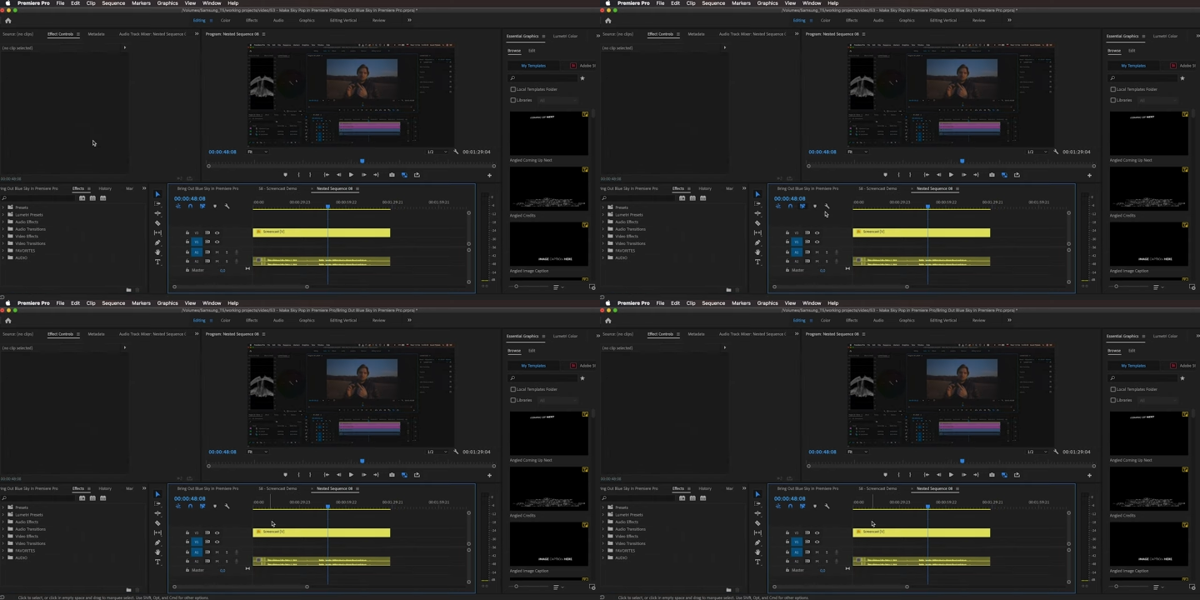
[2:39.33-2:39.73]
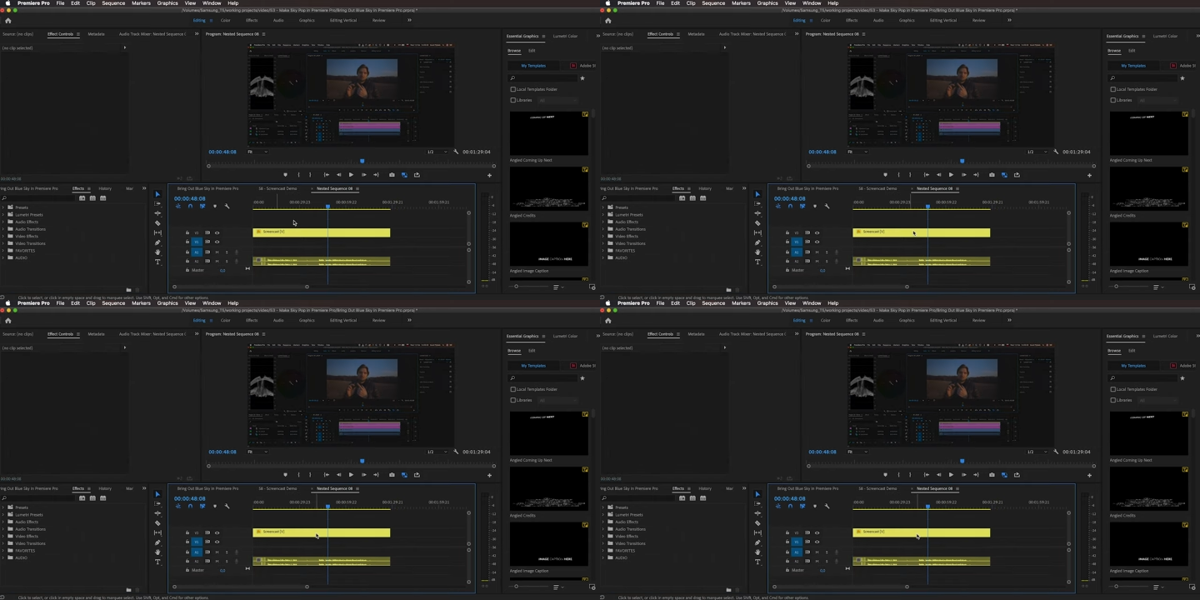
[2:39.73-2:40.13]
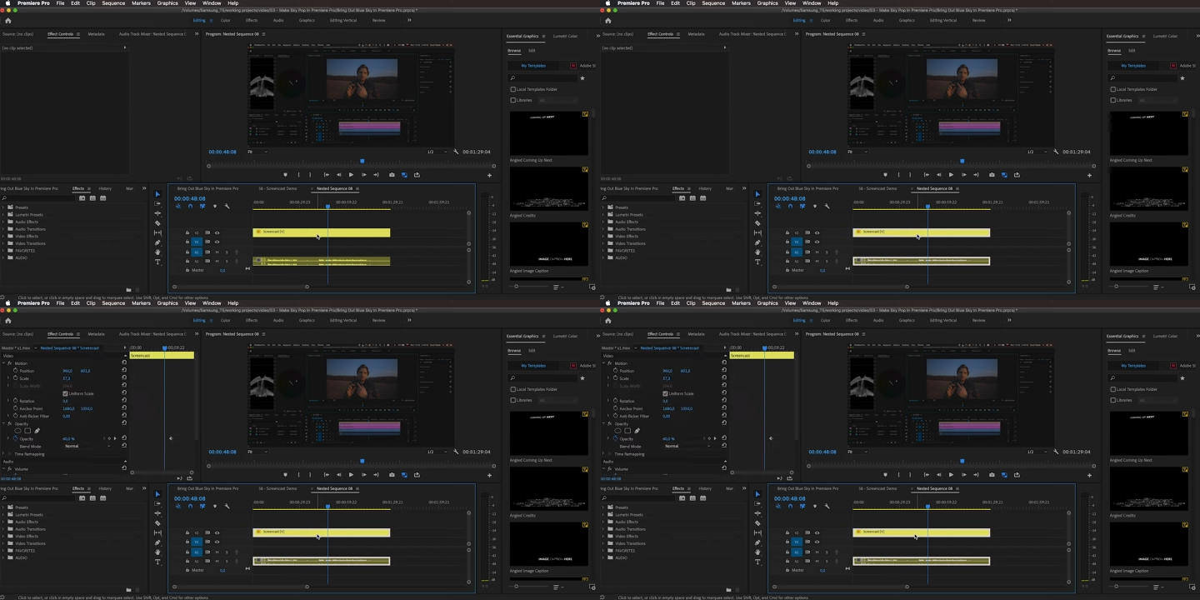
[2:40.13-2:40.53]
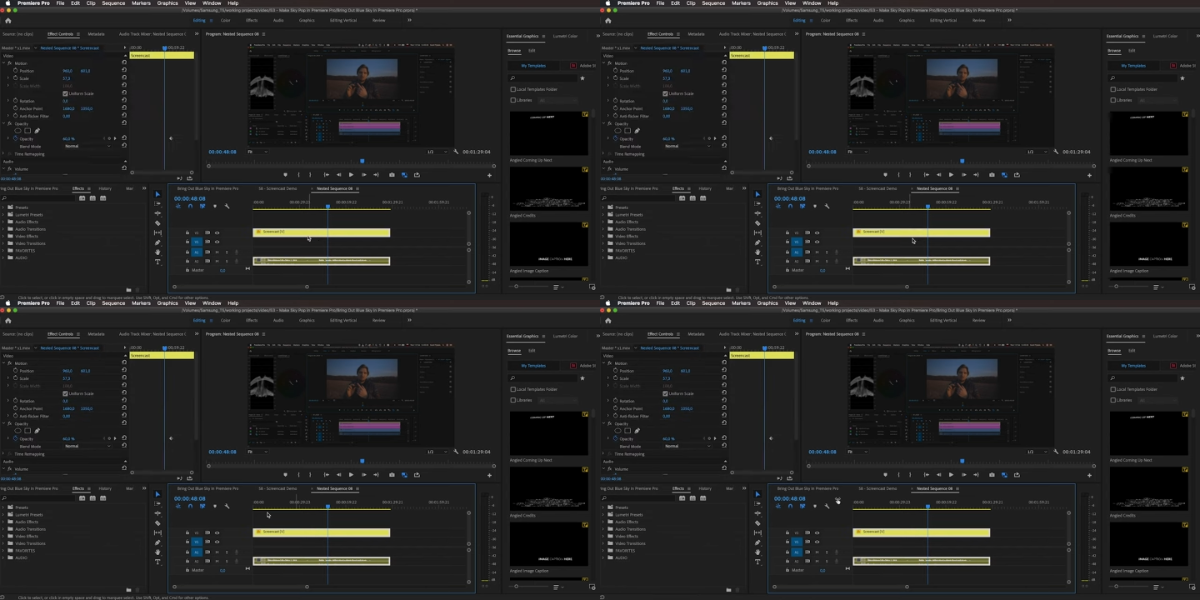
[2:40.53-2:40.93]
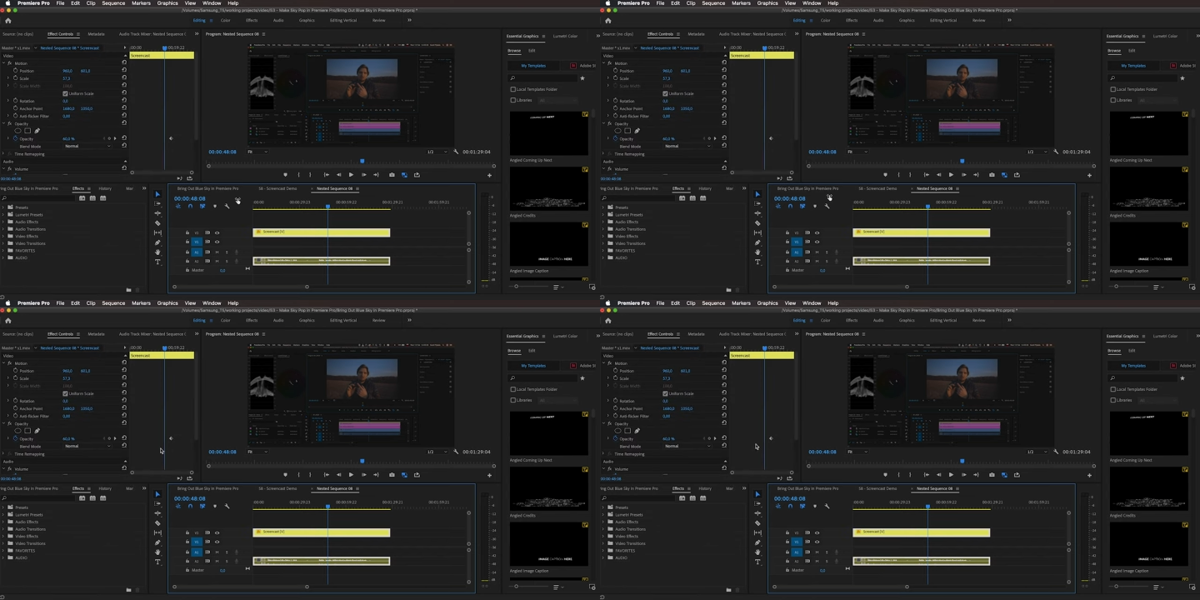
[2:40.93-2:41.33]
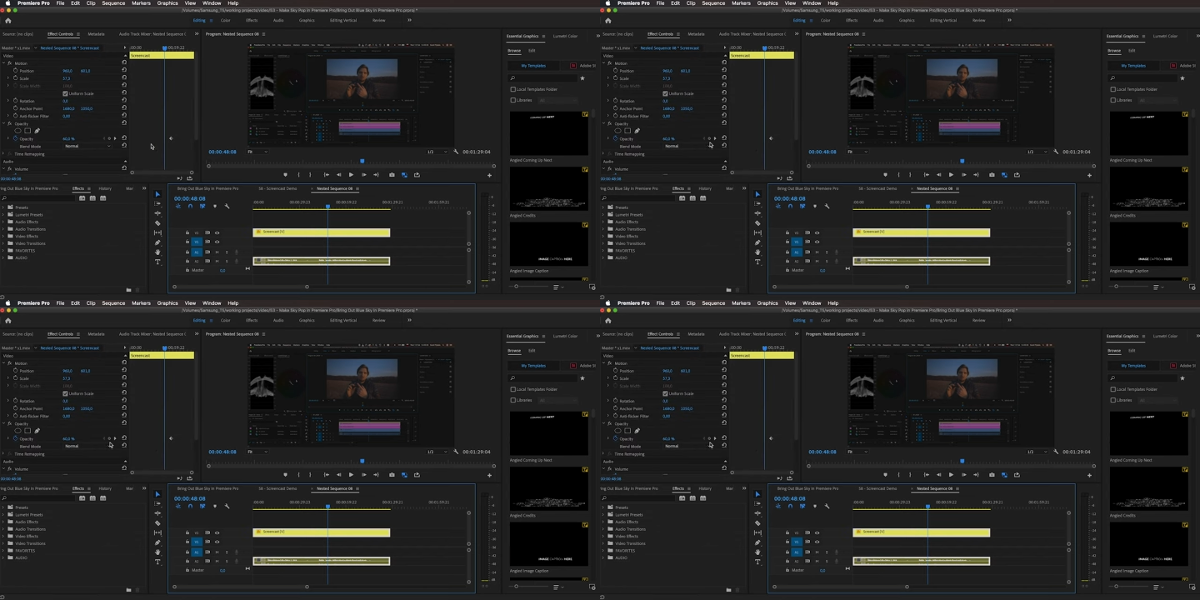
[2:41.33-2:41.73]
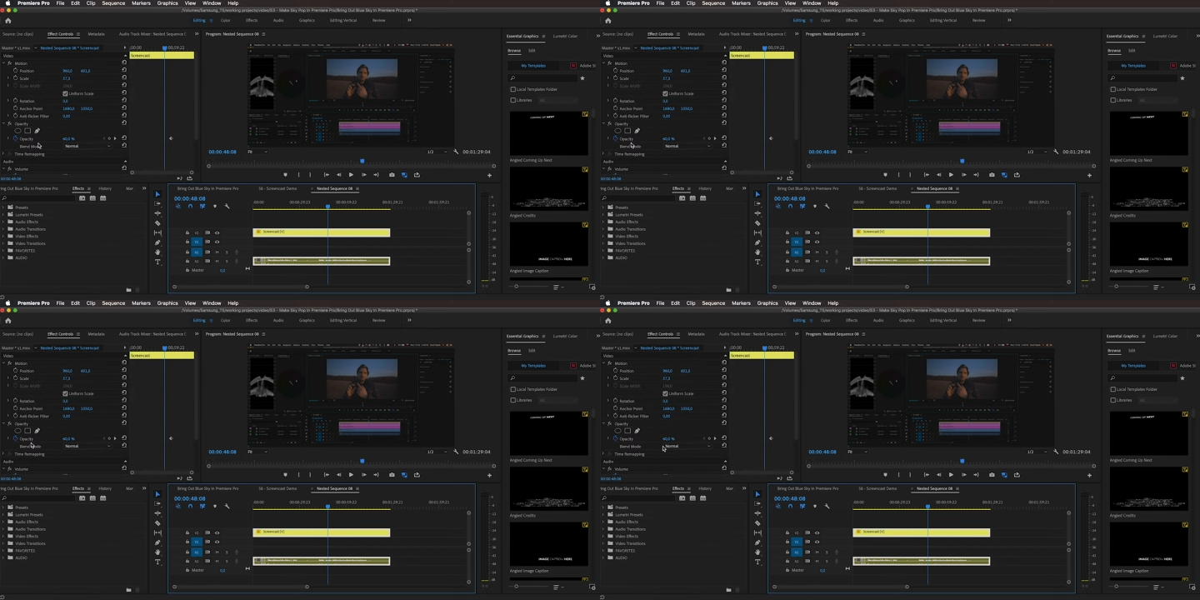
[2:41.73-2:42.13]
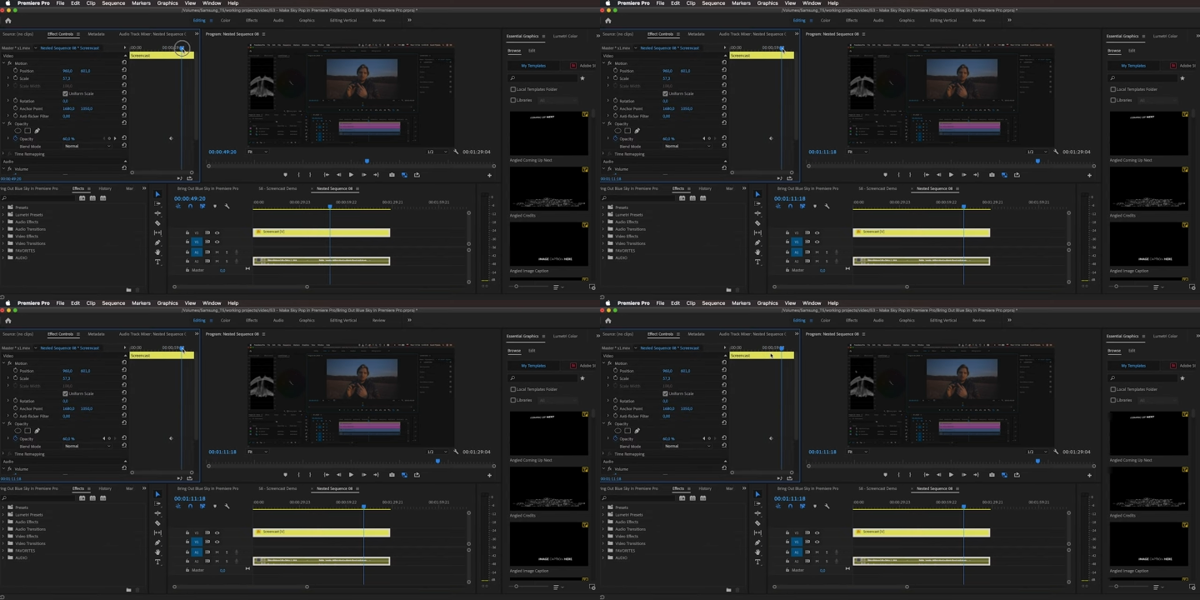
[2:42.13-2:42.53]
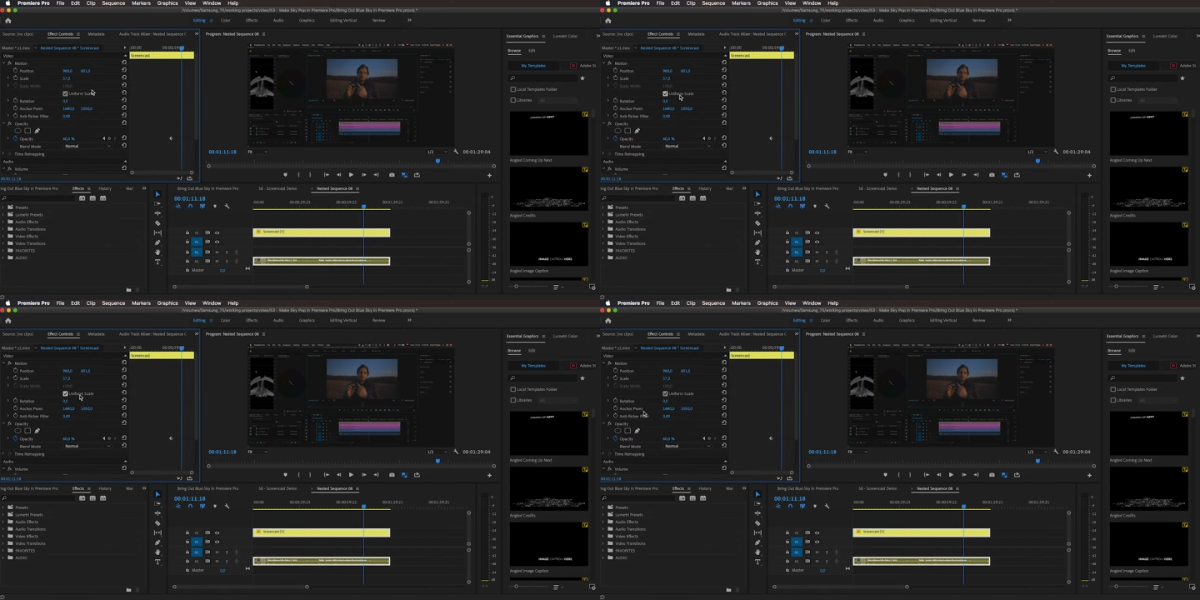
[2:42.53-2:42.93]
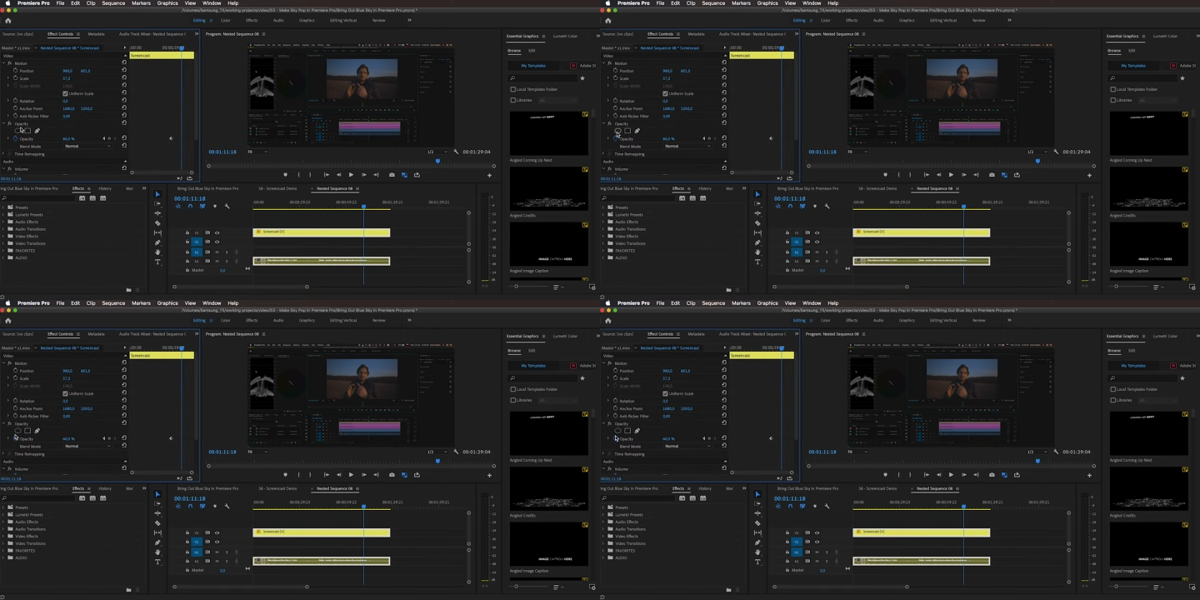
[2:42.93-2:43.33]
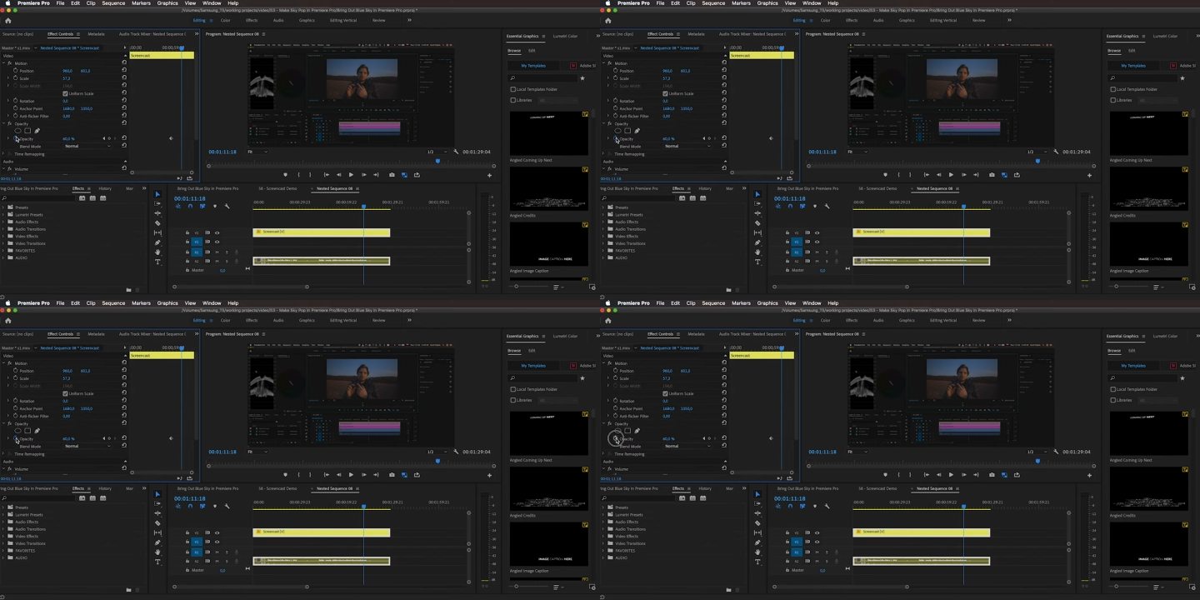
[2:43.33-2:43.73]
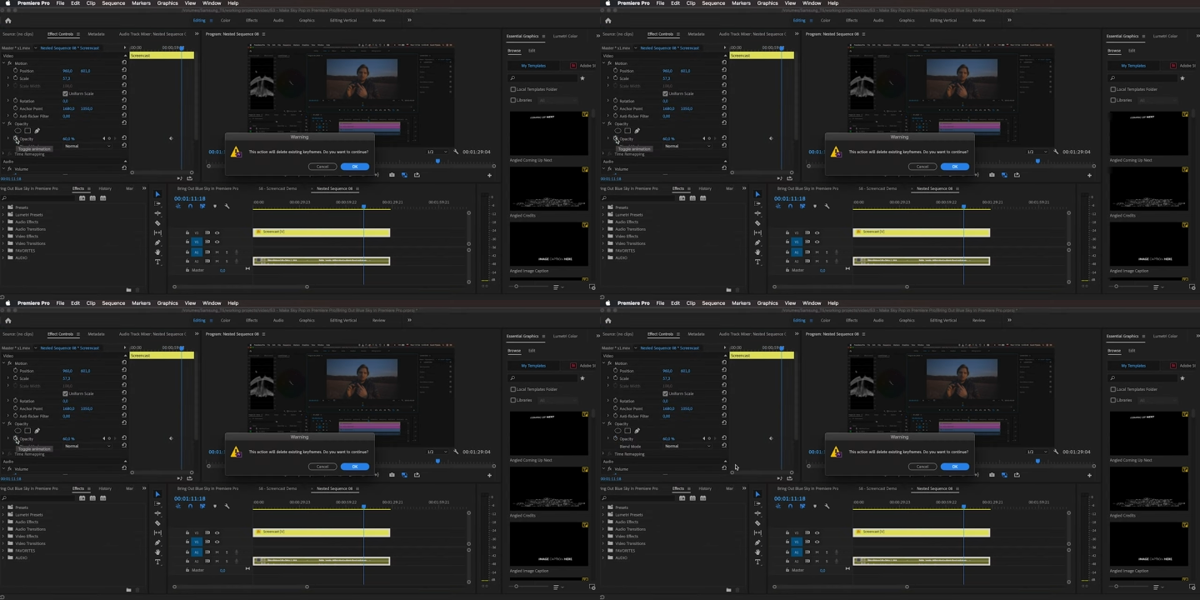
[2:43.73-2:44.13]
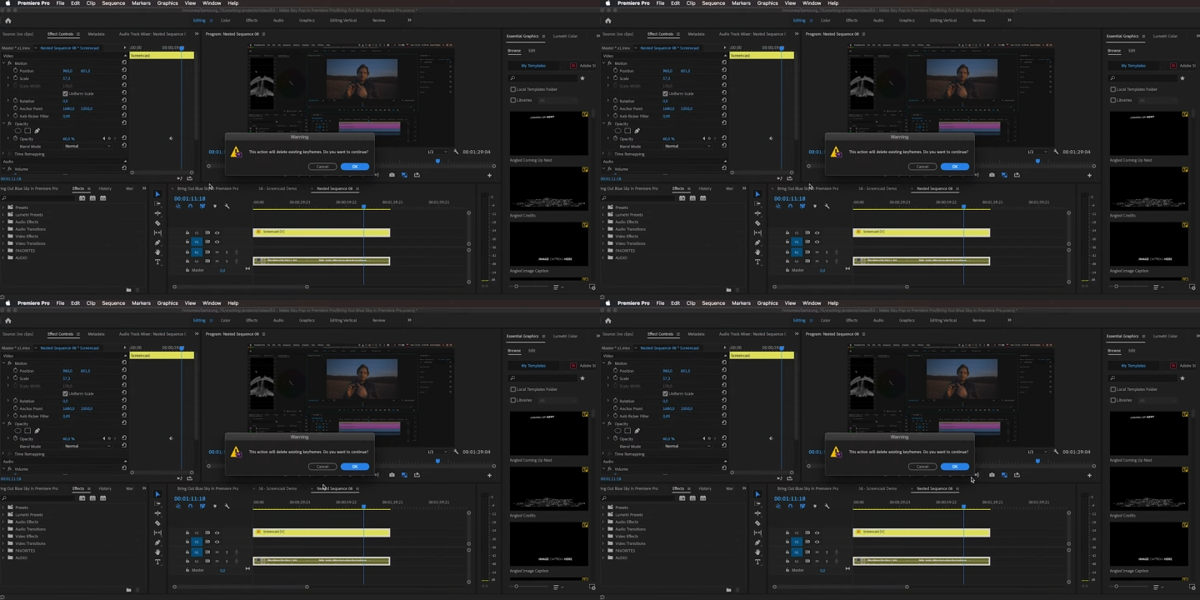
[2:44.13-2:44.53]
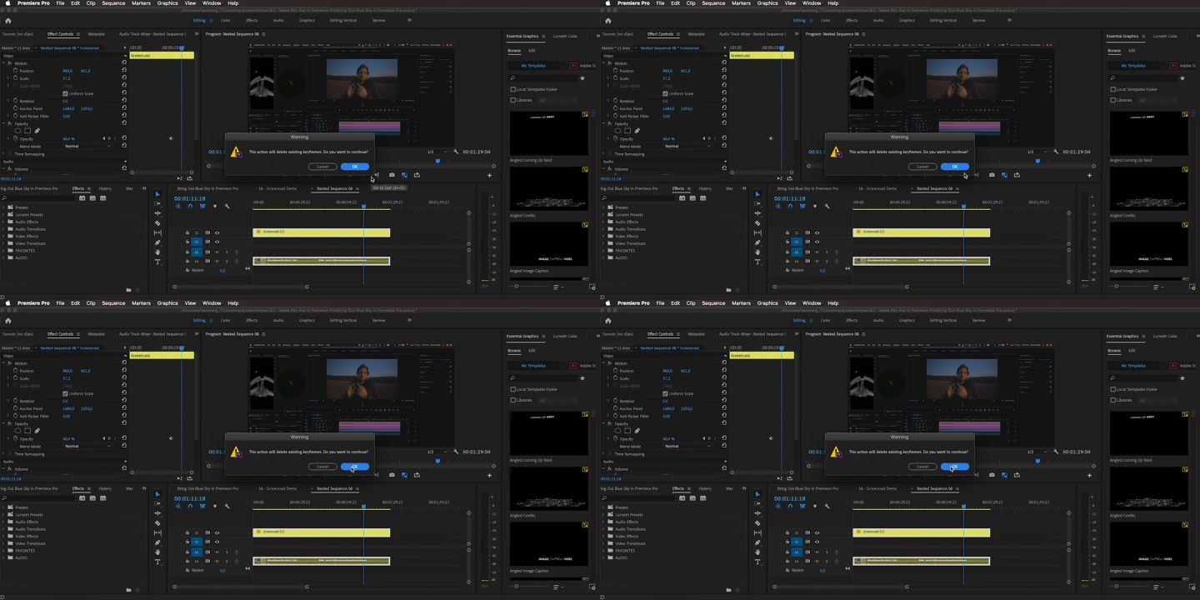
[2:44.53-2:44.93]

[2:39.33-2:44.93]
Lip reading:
Nobody's mouth can be seen.